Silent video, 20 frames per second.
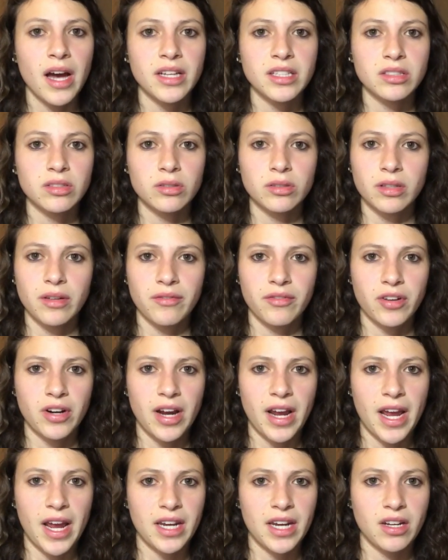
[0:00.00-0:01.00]
I sold them
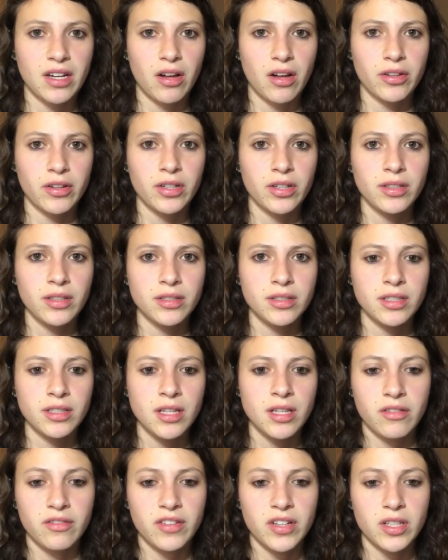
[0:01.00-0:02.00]
for $8.
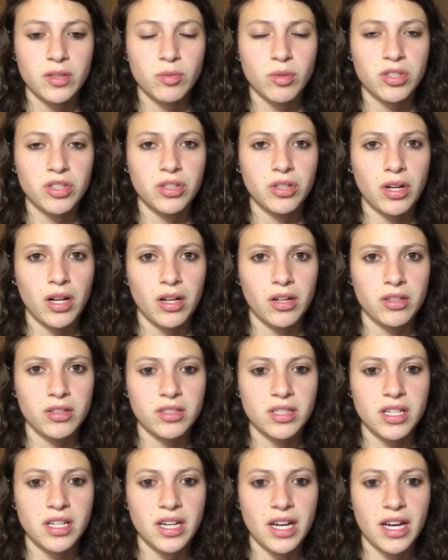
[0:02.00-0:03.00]
The fees were
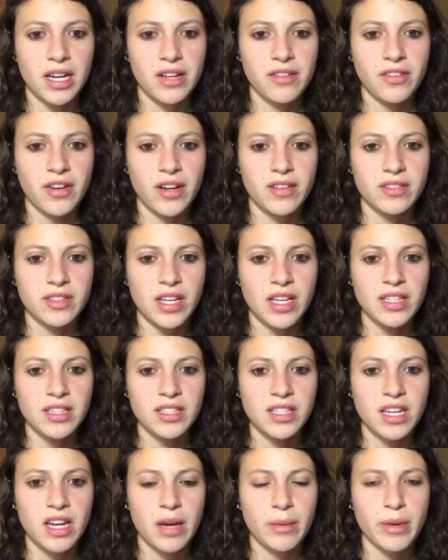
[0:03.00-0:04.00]

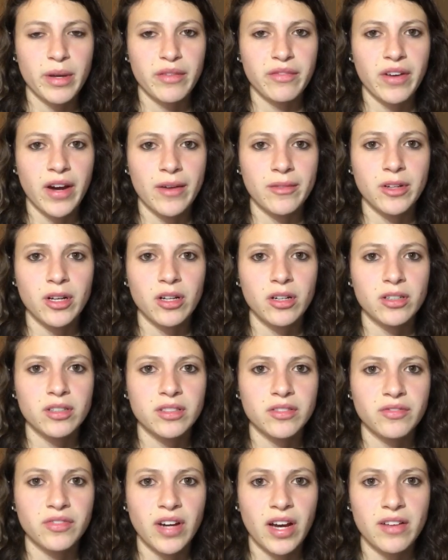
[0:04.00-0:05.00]
$2.95, and I made
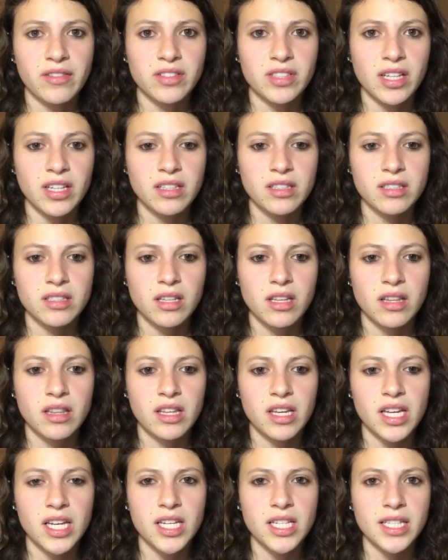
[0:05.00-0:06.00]
$5.05.
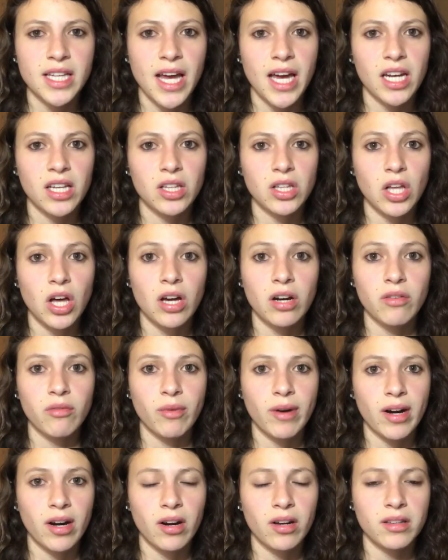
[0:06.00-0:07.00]
These had a lot
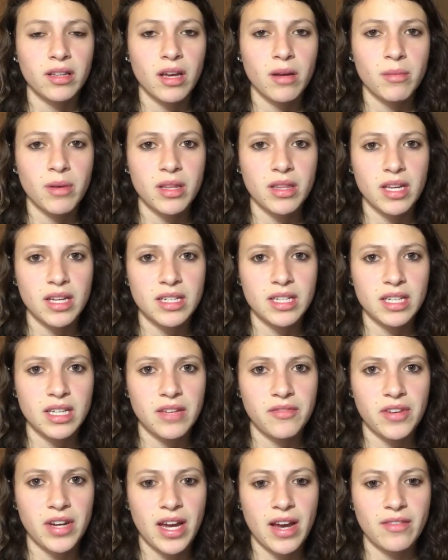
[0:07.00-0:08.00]
of wear on them, and they didn't
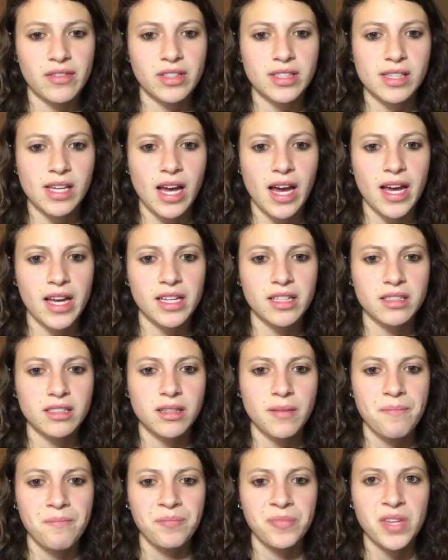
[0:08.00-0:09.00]
even have a
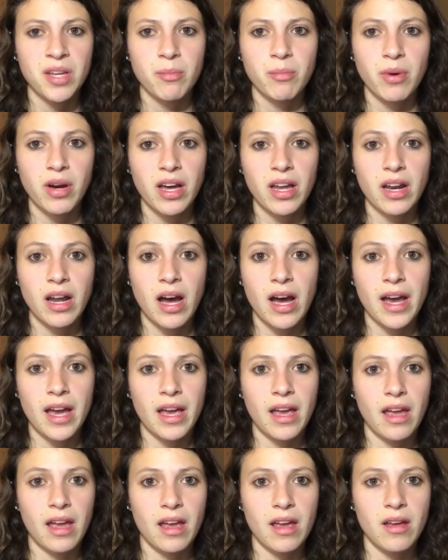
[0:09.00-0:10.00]
size, but
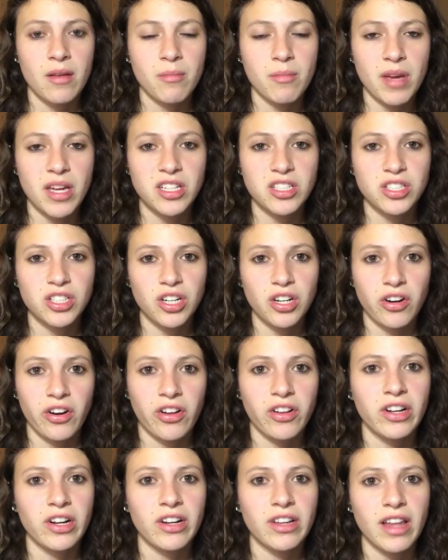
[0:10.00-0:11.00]
I made sure
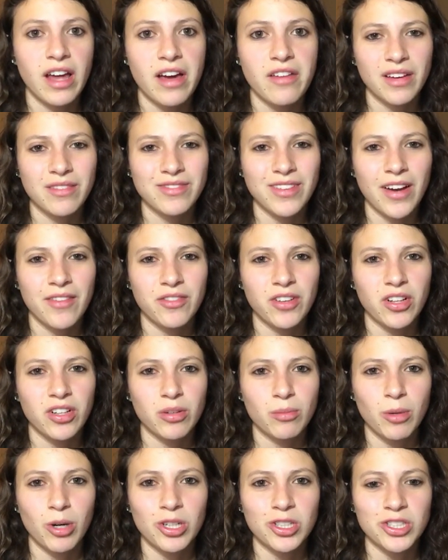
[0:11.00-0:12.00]
to clear that
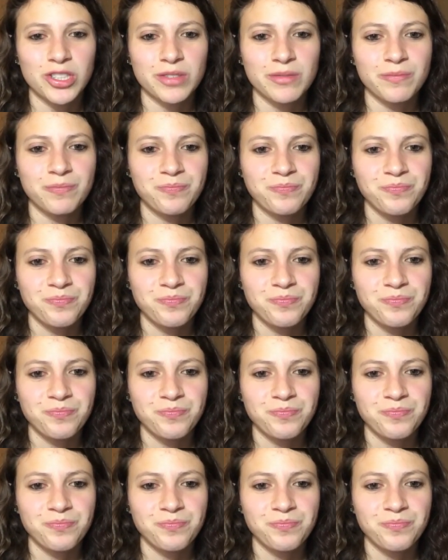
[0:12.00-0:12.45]
$5 margin.